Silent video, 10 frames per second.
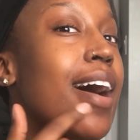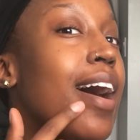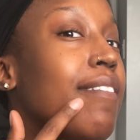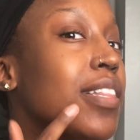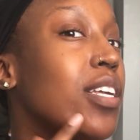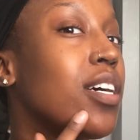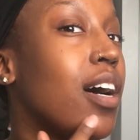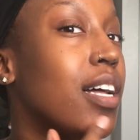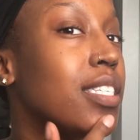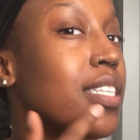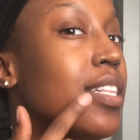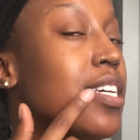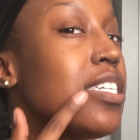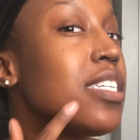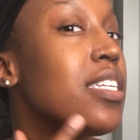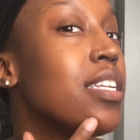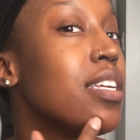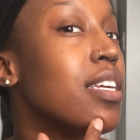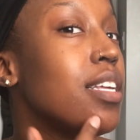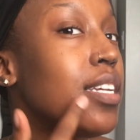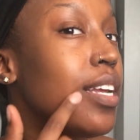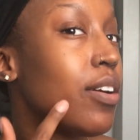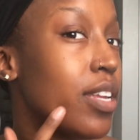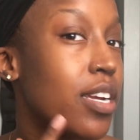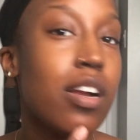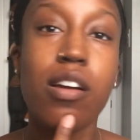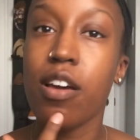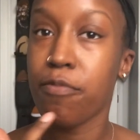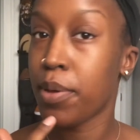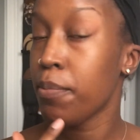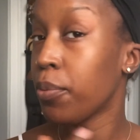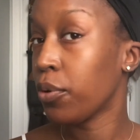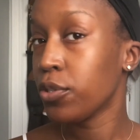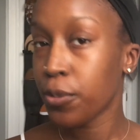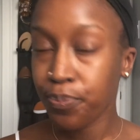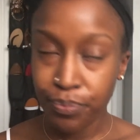I have a little constellation down here of pimples